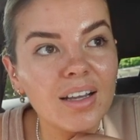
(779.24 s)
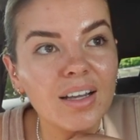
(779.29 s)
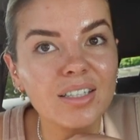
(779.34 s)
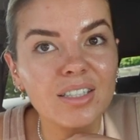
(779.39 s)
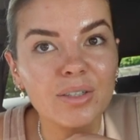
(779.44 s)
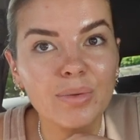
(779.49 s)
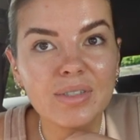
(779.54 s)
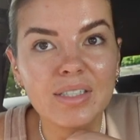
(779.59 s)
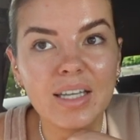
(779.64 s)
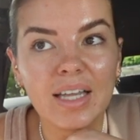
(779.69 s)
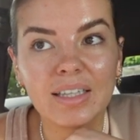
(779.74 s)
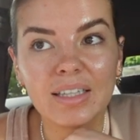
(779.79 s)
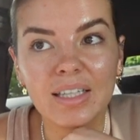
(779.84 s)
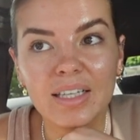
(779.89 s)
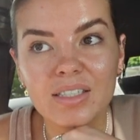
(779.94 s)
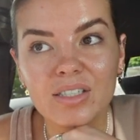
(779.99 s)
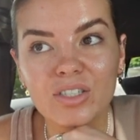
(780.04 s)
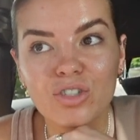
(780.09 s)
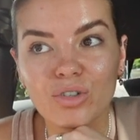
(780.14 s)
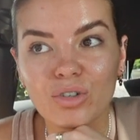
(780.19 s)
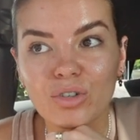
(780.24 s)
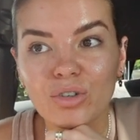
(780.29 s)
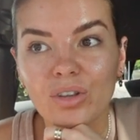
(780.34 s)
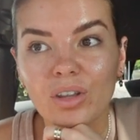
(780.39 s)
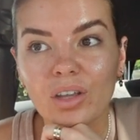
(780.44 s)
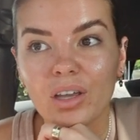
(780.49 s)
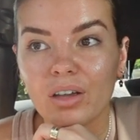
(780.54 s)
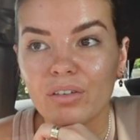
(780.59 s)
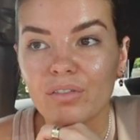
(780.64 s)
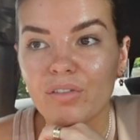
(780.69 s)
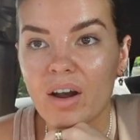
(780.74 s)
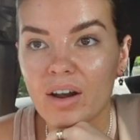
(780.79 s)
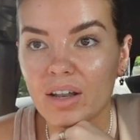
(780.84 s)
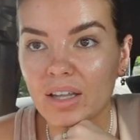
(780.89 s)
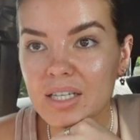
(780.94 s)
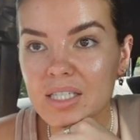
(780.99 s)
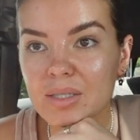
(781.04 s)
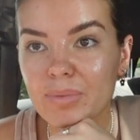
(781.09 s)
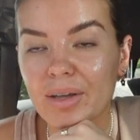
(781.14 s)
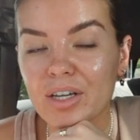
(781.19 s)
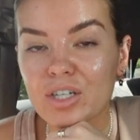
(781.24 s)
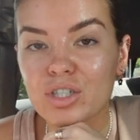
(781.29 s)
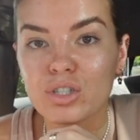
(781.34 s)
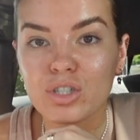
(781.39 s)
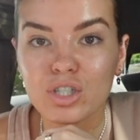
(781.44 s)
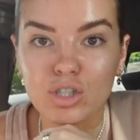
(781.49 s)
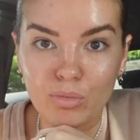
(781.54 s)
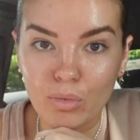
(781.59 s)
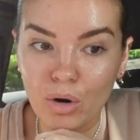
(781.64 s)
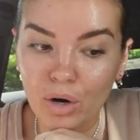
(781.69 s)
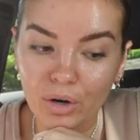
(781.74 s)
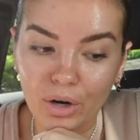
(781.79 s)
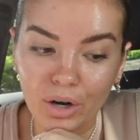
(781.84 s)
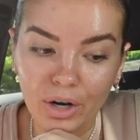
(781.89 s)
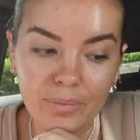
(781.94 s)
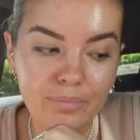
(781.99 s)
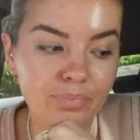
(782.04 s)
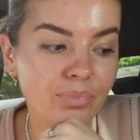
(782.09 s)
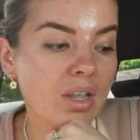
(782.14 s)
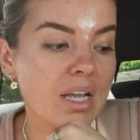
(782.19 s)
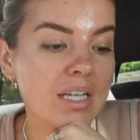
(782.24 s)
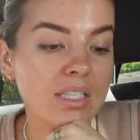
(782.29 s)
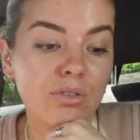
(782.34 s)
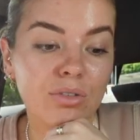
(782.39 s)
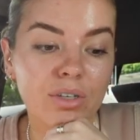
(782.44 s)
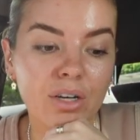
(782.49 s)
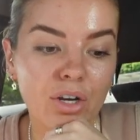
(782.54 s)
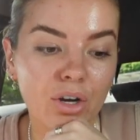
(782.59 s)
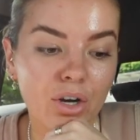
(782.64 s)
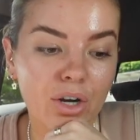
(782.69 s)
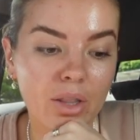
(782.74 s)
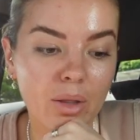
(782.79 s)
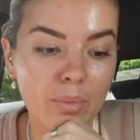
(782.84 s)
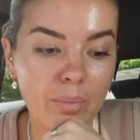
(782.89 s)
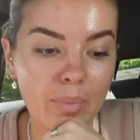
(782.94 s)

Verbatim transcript: So, he's like, let's do the final inspection tomorrow. I still need to go to the